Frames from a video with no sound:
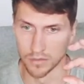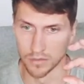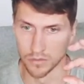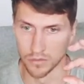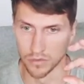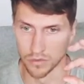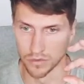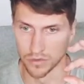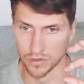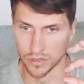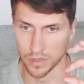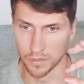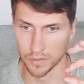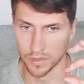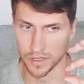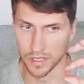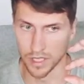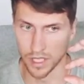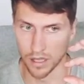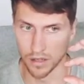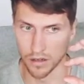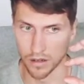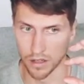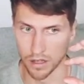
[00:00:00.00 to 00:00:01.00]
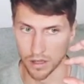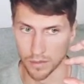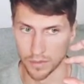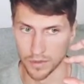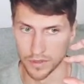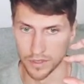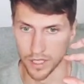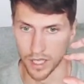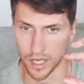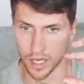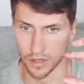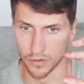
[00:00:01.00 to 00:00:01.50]
Moves up and down, up
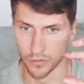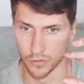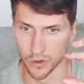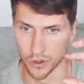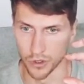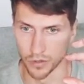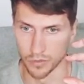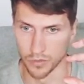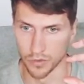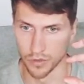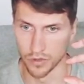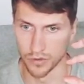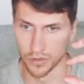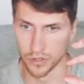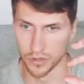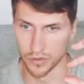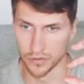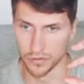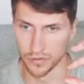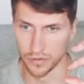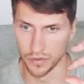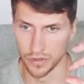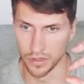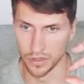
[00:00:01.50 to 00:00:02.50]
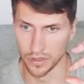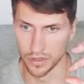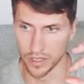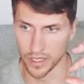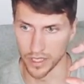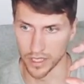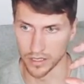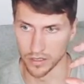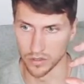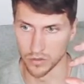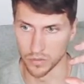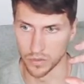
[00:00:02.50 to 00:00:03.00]
and down. When you move, you feel
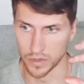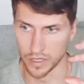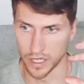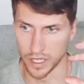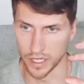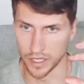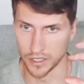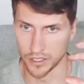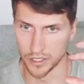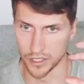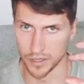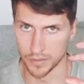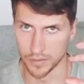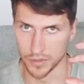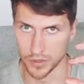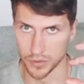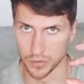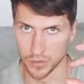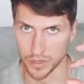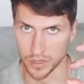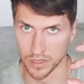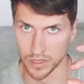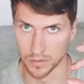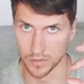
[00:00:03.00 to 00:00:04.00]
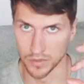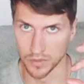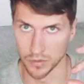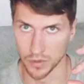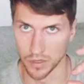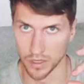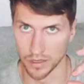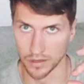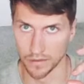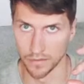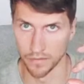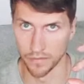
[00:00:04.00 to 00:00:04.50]
like a little bit of energy in between them as
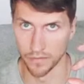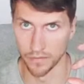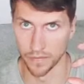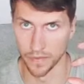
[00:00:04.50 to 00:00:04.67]
well.